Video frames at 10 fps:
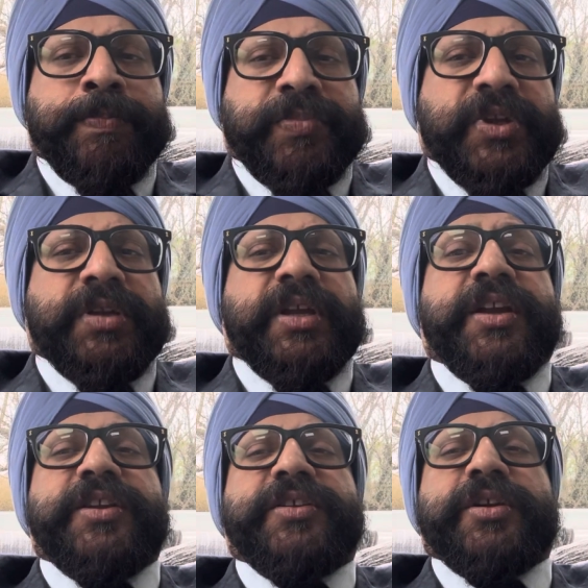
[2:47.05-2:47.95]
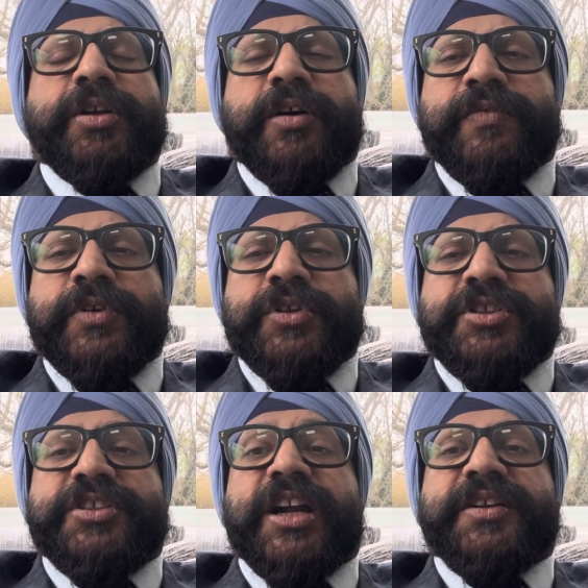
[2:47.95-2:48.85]
then addition of
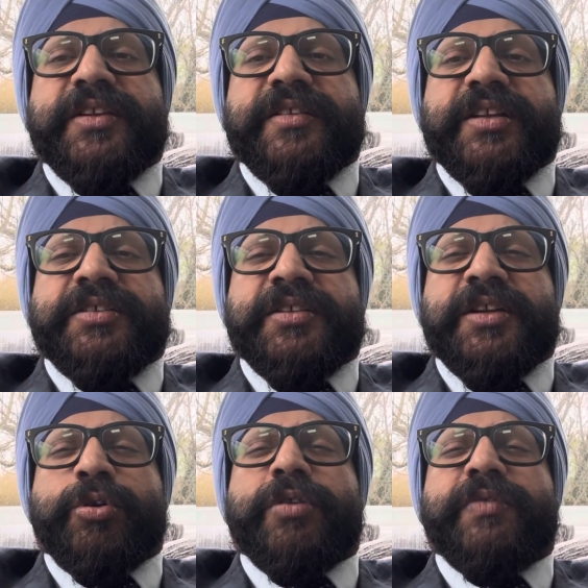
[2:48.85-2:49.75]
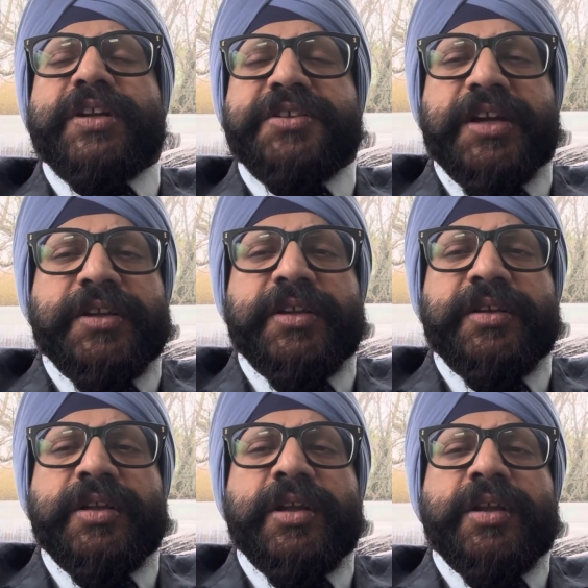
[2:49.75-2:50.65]
statins such as atorvastatin,